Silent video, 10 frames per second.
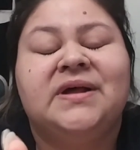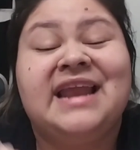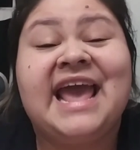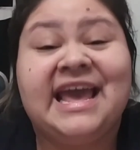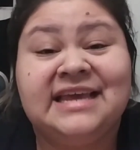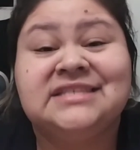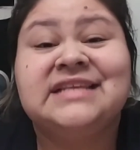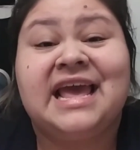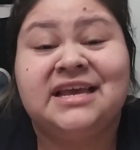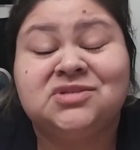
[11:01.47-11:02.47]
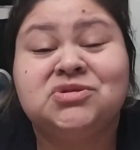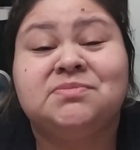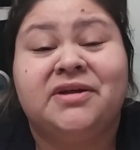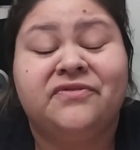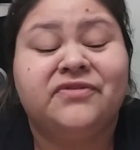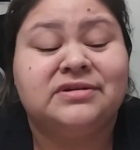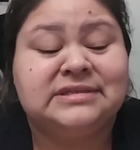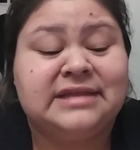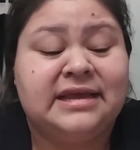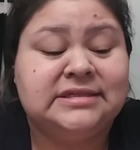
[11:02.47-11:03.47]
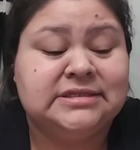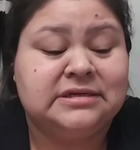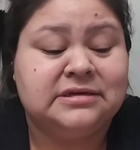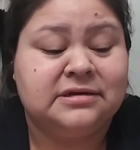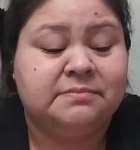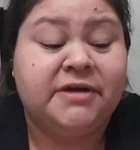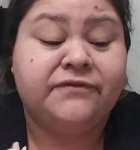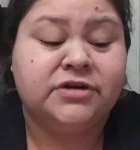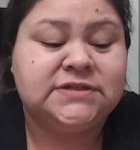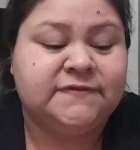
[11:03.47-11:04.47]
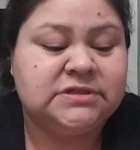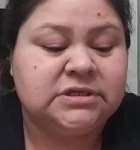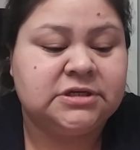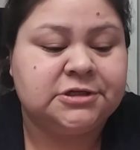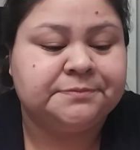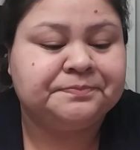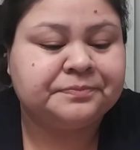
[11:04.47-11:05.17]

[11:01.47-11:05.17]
but eggs was my first thing to cook, my first food to cook.